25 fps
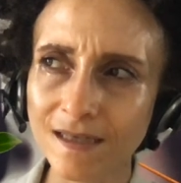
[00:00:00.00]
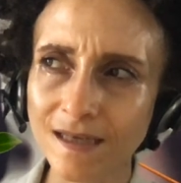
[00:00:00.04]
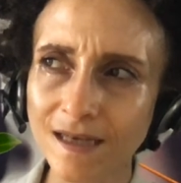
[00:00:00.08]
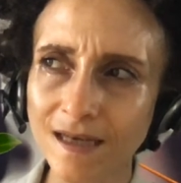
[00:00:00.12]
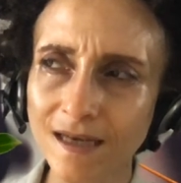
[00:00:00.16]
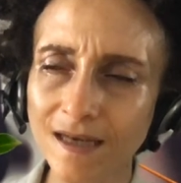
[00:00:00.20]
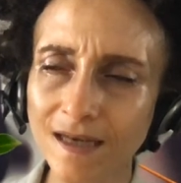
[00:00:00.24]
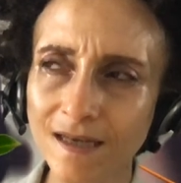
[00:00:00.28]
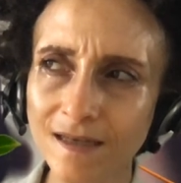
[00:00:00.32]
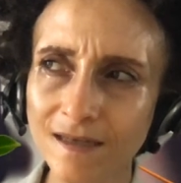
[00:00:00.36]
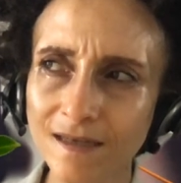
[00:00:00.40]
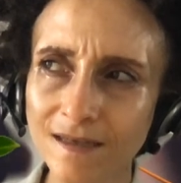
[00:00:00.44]

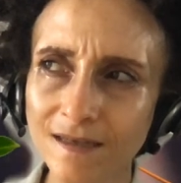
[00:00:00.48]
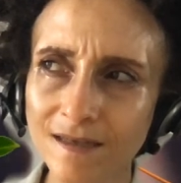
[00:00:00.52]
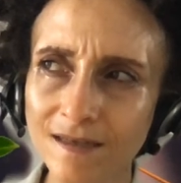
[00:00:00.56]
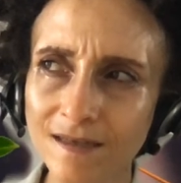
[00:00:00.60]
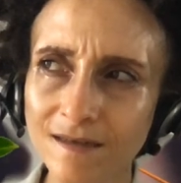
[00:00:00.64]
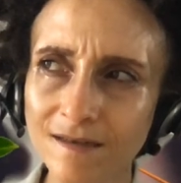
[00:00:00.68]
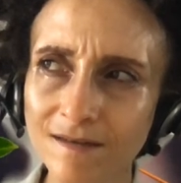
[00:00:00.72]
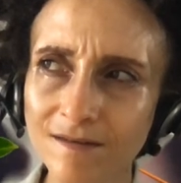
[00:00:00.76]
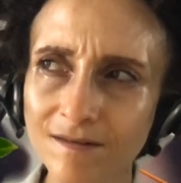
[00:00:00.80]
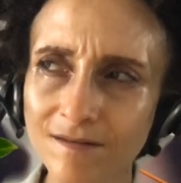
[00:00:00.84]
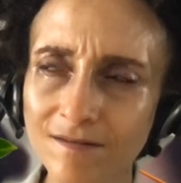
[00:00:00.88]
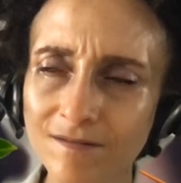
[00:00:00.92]

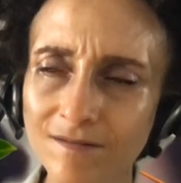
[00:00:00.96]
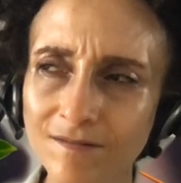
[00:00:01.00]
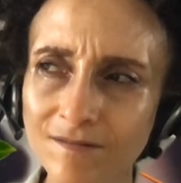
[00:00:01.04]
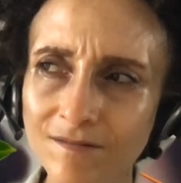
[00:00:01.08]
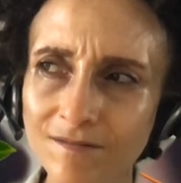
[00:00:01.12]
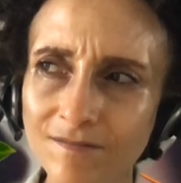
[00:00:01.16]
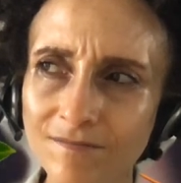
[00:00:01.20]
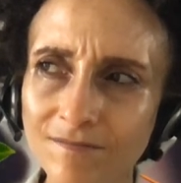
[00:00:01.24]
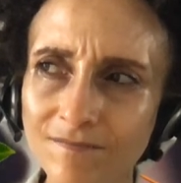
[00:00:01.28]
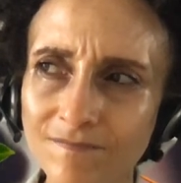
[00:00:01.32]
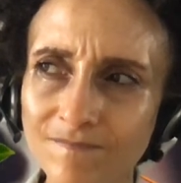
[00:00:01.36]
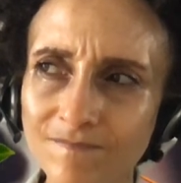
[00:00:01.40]
and
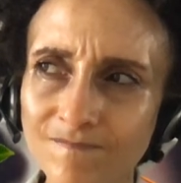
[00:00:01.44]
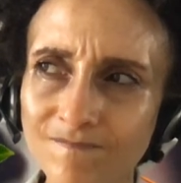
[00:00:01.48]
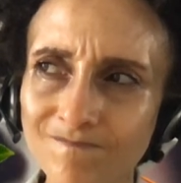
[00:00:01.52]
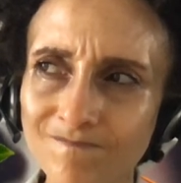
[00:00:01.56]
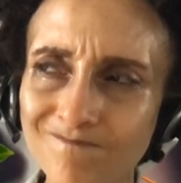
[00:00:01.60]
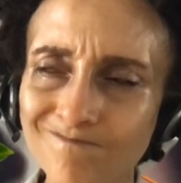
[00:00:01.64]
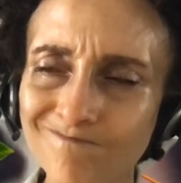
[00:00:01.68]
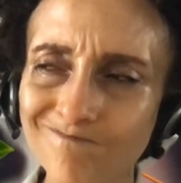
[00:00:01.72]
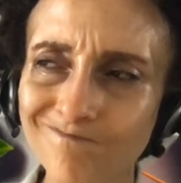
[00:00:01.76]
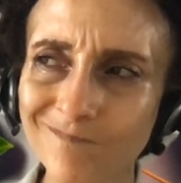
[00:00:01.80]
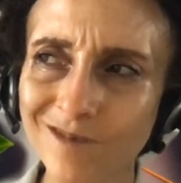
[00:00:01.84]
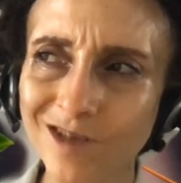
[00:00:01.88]

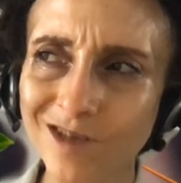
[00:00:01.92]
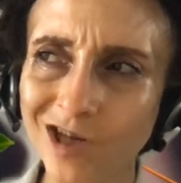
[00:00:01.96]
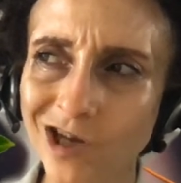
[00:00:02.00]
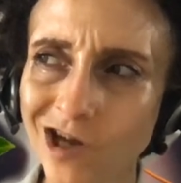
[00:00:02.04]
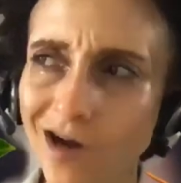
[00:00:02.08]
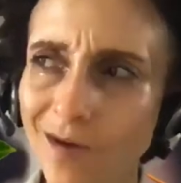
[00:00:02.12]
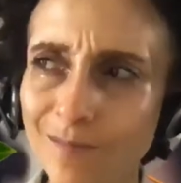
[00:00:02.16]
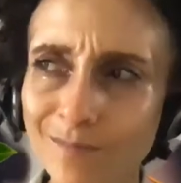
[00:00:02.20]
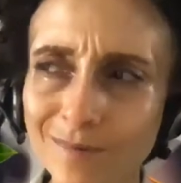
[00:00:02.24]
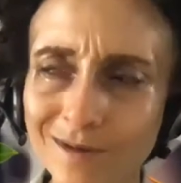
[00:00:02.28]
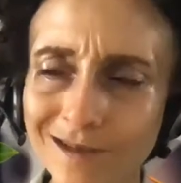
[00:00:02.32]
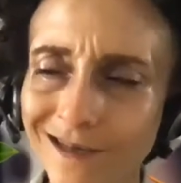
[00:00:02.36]
the
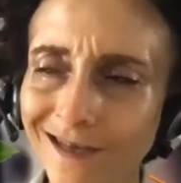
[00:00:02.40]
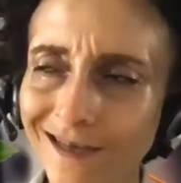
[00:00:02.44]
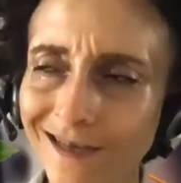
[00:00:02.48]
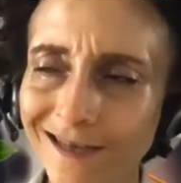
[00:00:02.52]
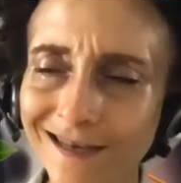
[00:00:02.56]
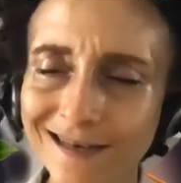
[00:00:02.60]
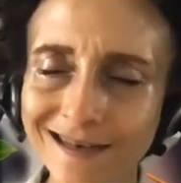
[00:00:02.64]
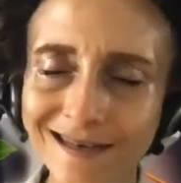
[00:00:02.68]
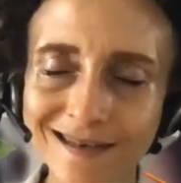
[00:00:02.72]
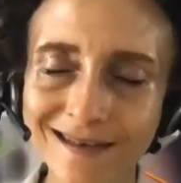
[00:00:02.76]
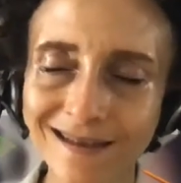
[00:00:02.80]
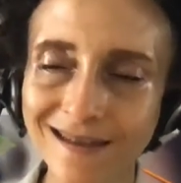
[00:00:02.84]

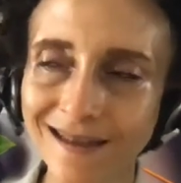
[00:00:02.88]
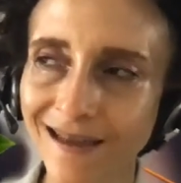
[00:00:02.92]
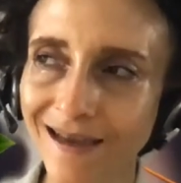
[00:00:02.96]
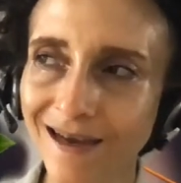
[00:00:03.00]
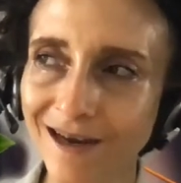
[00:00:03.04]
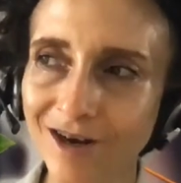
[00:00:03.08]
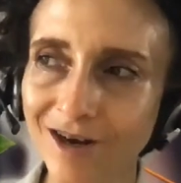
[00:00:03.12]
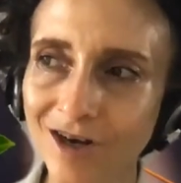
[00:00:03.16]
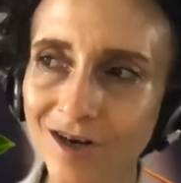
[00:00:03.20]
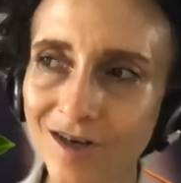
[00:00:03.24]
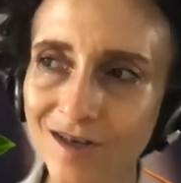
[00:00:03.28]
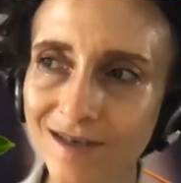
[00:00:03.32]
complicated
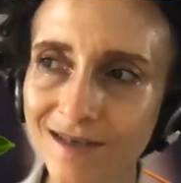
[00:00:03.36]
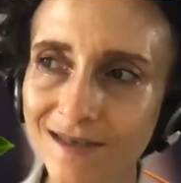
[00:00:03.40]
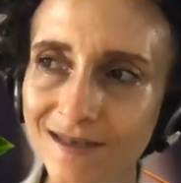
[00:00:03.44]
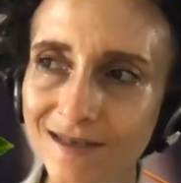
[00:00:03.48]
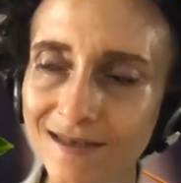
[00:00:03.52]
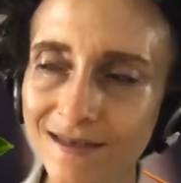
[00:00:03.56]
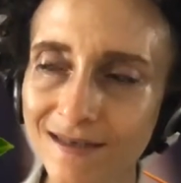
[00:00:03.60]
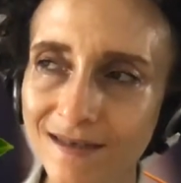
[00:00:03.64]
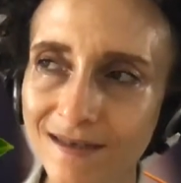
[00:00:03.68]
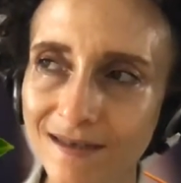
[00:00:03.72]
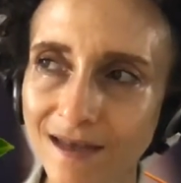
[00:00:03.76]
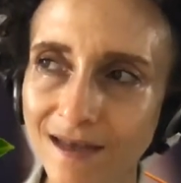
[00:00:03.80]

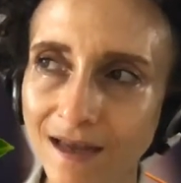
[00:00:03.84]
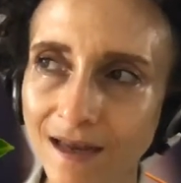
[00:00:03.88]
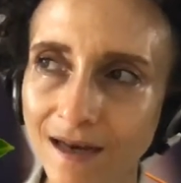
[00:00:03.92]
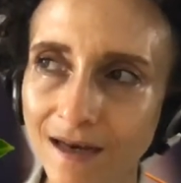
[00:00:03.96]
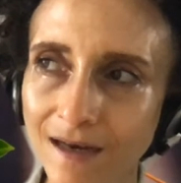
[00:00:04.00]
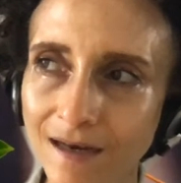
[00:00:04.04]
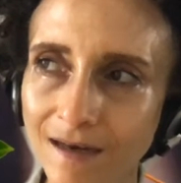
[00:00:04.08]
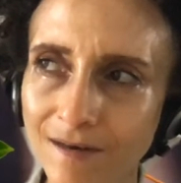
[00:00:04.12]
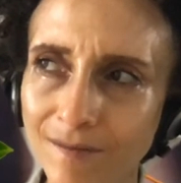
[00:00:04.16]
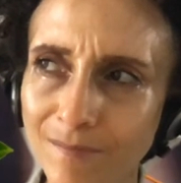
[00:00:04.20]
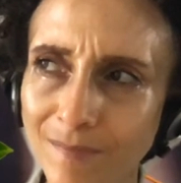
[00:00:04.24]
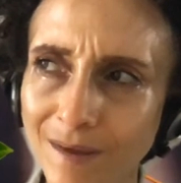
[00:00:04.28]
layers
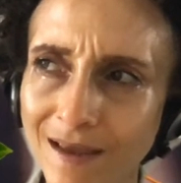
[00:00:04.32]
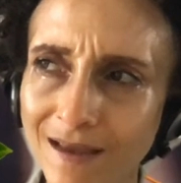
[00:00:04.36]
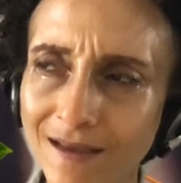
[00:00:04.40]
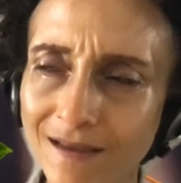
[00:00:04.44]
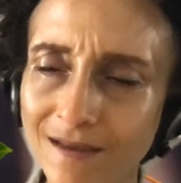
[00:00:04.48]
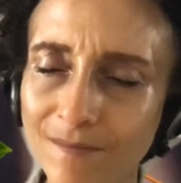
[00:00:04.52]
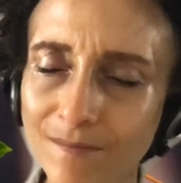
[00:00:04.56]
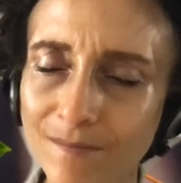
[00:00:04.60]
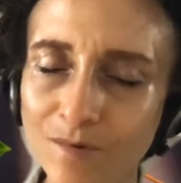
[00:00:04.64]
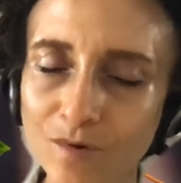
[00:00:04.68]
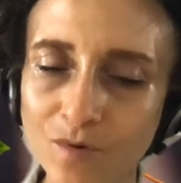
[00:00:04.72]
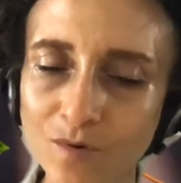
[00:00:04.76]
that make
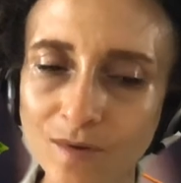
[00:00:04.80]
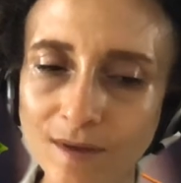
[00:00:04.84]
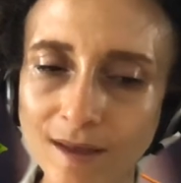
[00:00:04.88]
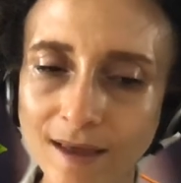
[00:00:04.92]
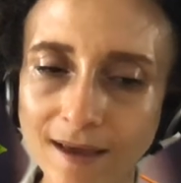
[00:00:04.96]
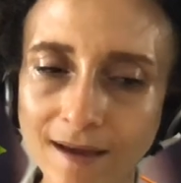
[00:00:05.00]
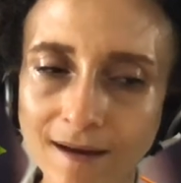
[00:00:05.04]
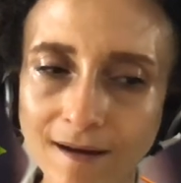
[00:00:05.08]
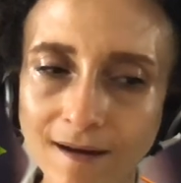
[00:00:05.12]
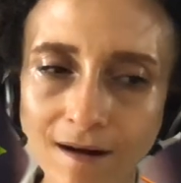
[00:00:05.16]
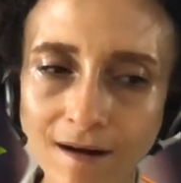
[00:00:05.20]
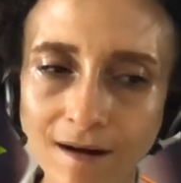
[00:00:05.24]
them who
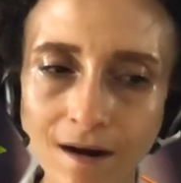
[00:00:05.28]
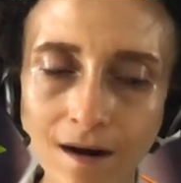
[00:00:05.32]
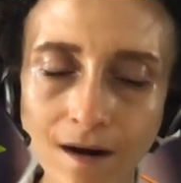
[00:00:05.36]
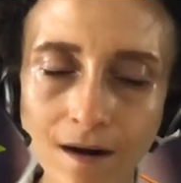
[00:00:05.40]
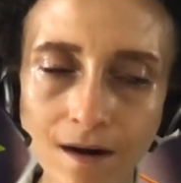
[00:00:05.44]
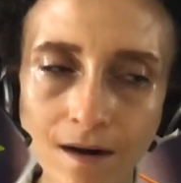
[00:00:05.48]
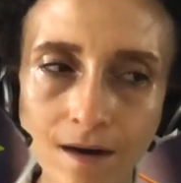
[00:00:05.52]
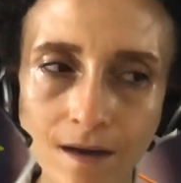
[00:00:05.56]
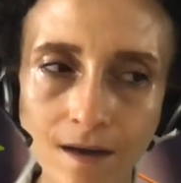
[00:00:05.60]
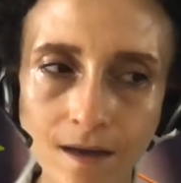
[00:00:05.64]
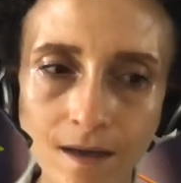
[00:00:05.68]
they are.